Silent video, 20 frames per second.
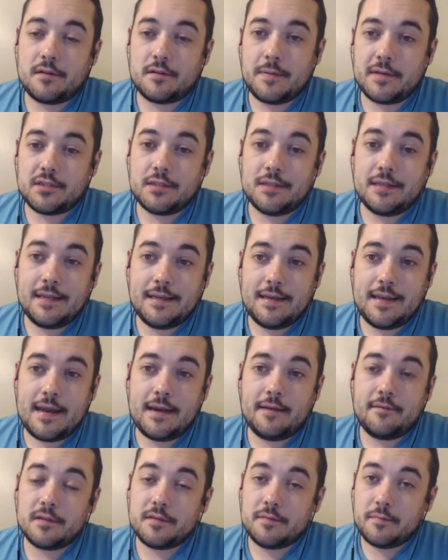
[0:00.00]
especially in
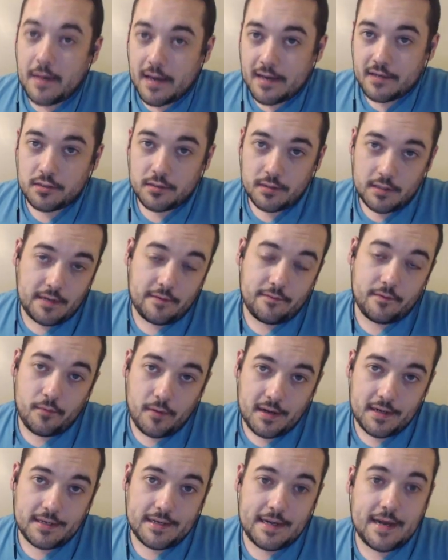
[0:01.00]
native, especially if you're
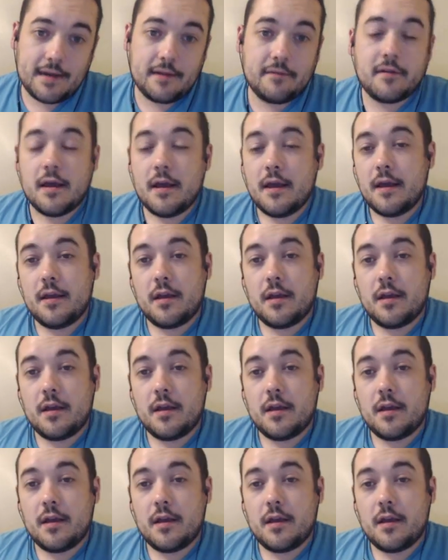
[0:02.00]
running native.